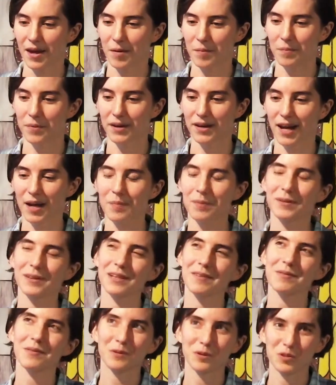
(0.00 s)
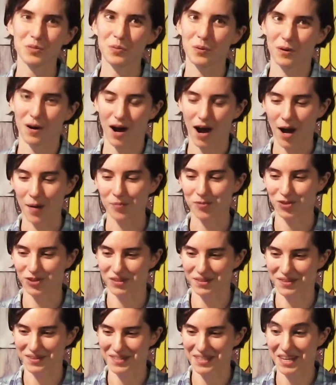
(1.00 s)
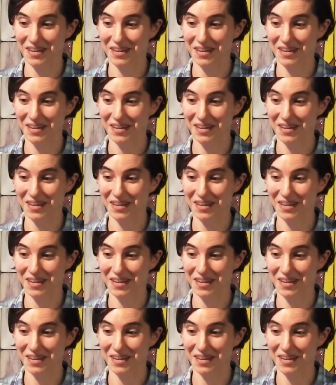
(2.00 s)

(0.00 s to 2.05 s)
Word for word: But I believe that there's more options